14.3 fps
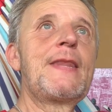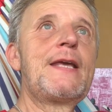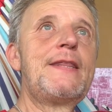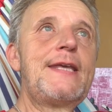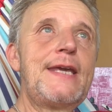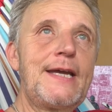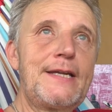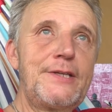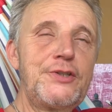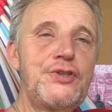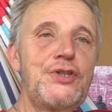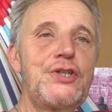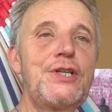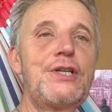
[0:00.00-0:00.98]
the
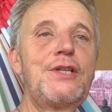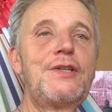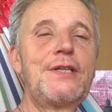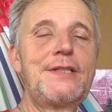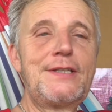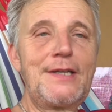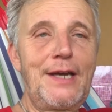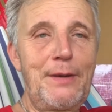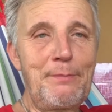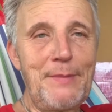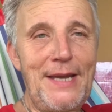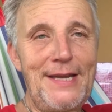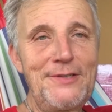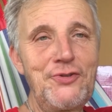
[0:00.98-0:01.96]
energy, the
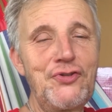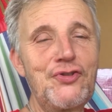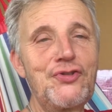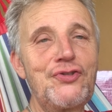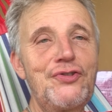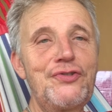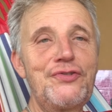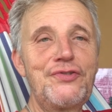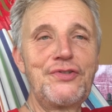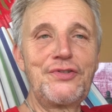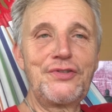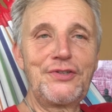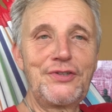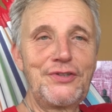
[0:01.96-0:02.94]

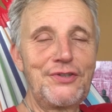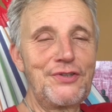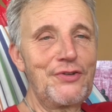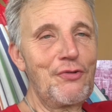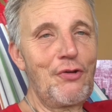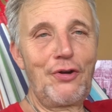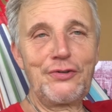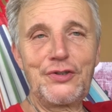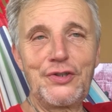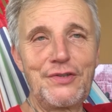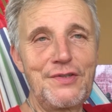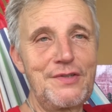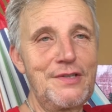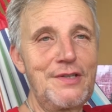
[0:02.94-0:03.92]
dimensions, the
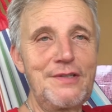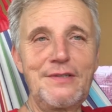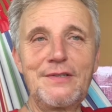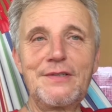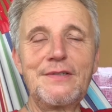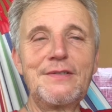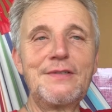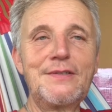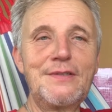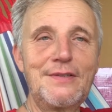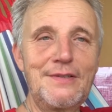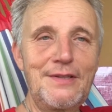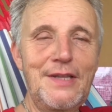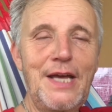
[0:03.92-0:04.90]
consciousness
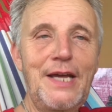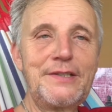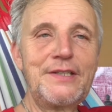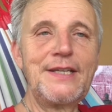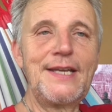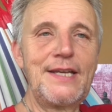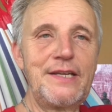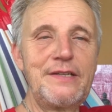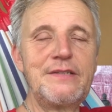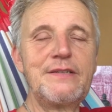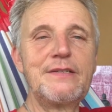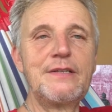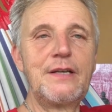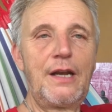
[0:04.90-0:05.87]
that
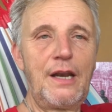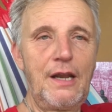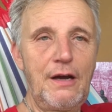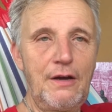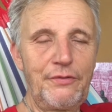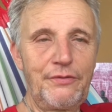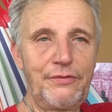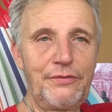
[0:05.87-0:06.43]
is love.